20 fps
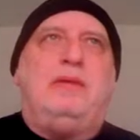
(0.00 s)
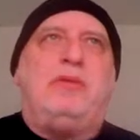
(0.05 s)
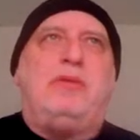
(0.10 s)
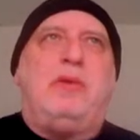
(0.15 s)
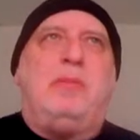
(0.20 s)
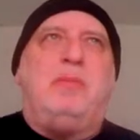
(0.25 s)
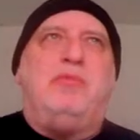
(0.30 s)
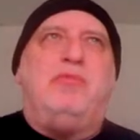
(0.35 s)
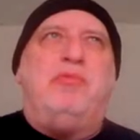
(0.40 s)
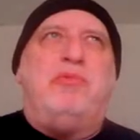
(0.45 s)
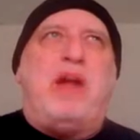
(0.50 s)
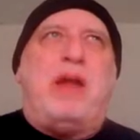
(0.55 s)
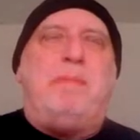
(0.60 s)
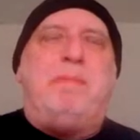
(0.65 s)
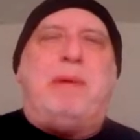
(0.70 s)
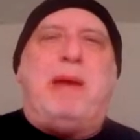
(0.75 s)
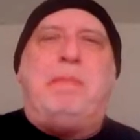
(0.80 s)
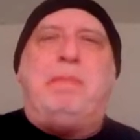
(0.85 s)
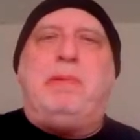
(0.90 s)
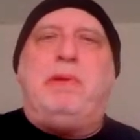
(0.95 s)
some red
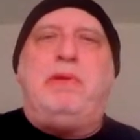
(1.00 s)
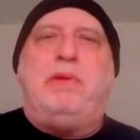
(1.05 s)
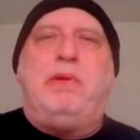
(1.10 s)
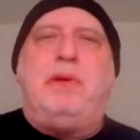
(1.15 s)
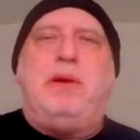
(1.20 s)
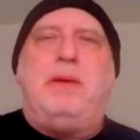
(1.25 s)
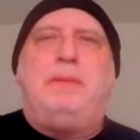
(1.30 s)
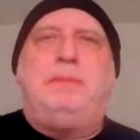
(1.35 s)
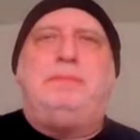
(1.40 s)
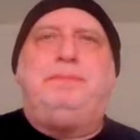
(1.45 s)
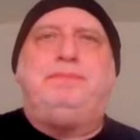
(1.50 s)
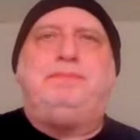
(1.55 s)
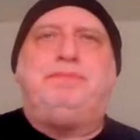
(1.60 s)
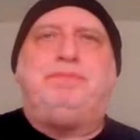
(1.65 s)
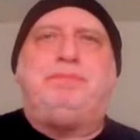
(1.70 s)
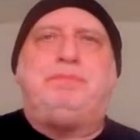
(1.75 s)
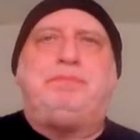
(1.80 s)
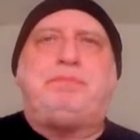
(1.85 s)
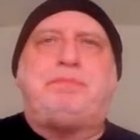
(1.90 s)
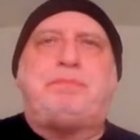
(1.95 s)
pepper
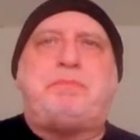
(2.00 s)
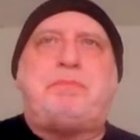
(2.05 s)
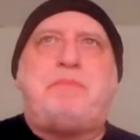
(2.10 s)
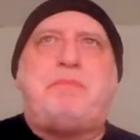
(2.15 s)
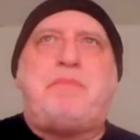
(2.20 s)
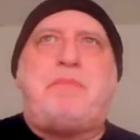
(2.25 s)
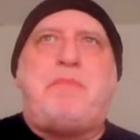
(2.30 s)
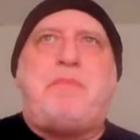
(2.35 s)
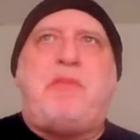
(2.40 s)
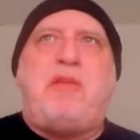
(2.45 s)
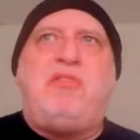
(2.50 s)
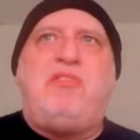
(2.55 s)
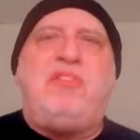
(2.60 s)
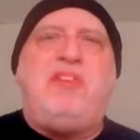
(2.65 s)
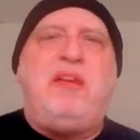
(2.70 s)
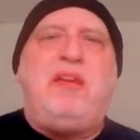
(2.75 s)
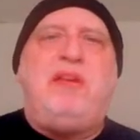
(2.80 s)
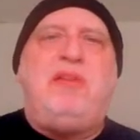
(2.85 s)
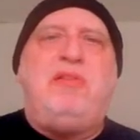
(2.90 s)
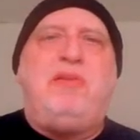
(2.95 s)

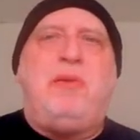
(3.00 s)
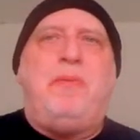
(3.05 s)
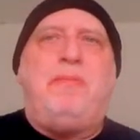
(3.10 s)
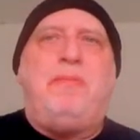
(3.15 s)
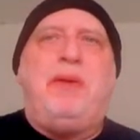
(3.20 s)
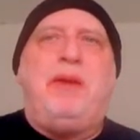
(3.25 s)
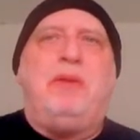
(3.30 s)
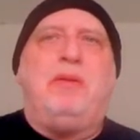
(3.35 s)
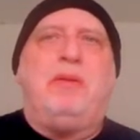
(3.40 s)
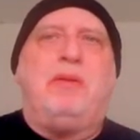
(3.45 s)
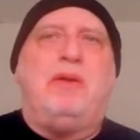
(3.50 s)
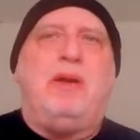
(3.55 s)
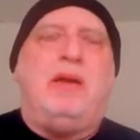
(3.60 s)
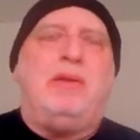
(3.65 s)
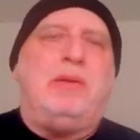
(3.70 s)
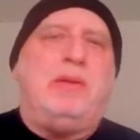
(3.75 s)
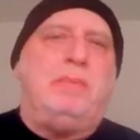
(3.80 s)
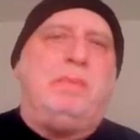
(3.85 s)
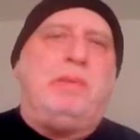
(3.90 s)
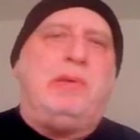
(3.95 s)
seeds, you know, the
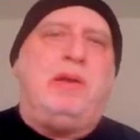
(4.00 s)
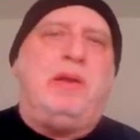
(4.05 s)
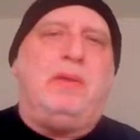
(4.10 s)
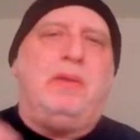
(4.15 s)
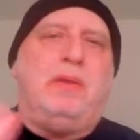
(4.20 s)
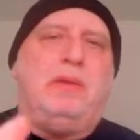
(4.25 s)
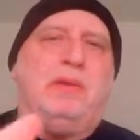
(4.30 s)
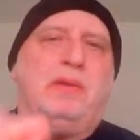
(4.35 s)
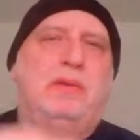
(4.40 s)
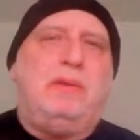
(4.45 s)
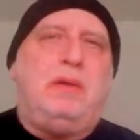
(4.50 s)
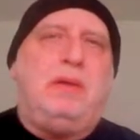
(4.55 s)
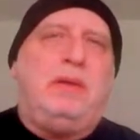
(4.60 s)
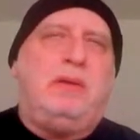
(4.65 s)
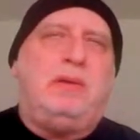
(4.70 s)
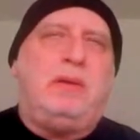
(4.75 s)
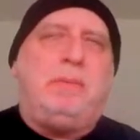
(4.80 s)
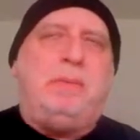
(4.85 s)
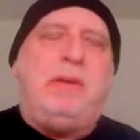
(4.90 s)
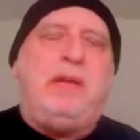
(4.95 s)
kind that you put on
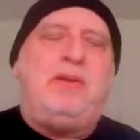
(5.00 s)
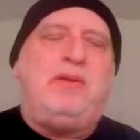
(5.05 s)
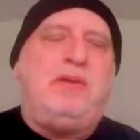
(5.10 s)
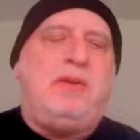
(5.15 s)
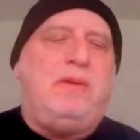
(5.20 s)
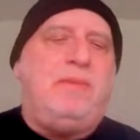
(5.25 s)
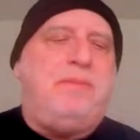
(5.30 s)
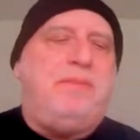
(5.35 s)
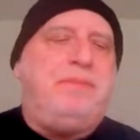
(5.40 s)
your pizza,